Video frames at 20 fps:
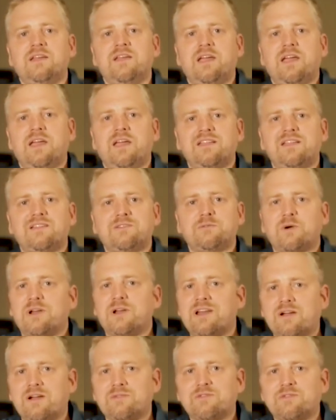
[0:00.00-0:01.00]
And
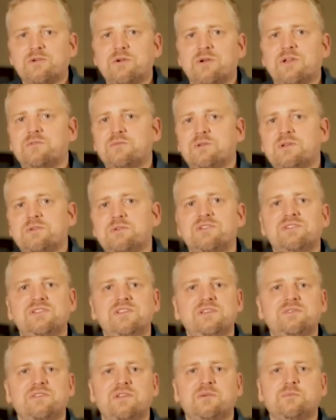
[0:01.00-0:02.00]
right after that, we
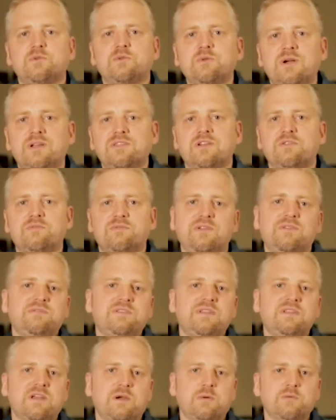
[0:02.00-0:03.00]
received some
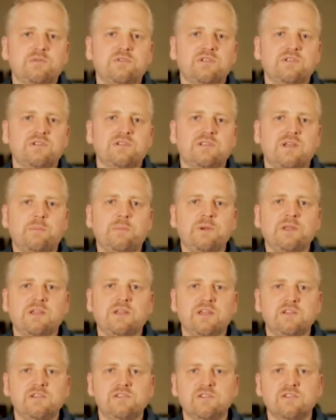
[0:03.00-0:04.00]
250,000
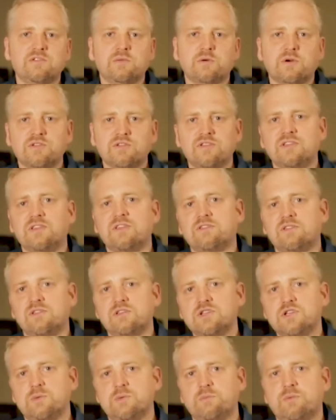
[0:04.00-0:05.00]
applications for
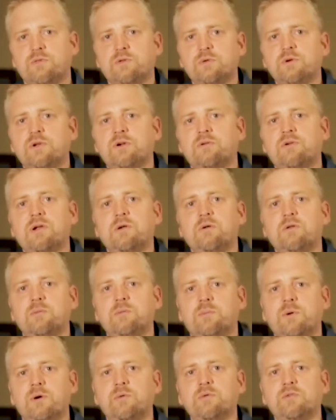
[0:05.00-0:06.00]
citizenship through the regular
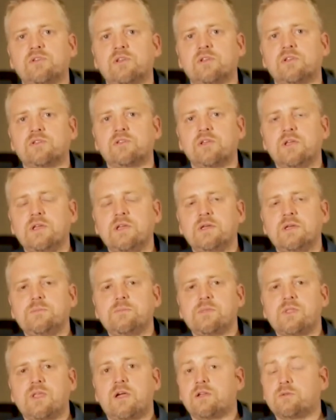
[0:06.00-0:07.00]
process.
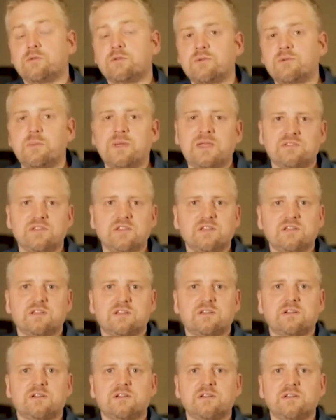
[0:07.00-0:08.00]
And it was amazing.
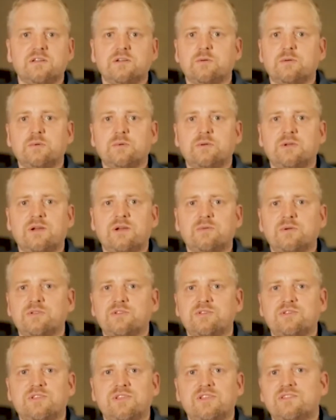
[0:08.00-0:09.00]
You know, there
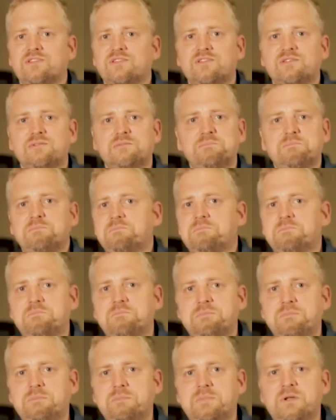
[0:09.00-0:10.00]
was this
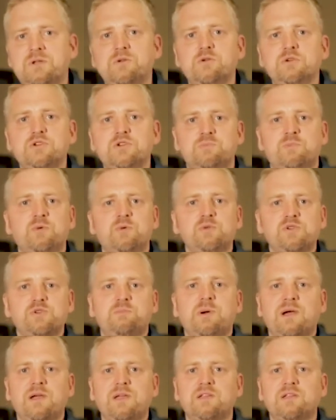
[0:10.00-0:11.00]
huge push
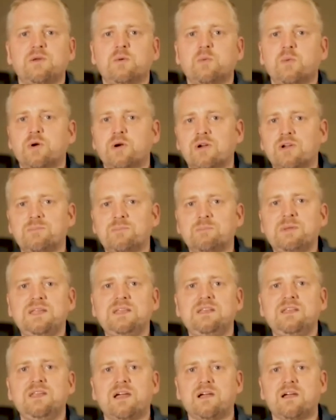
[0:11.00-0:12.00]
by the world
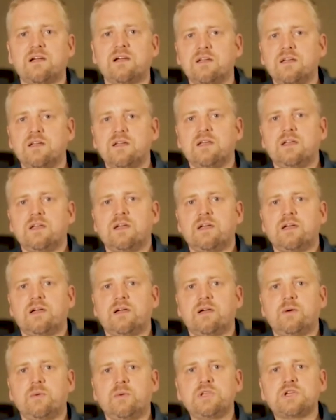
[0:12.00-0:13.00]
media,
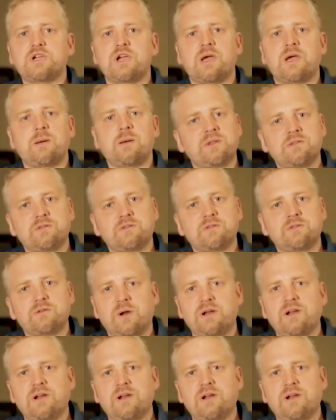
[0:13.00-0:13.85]
which happened right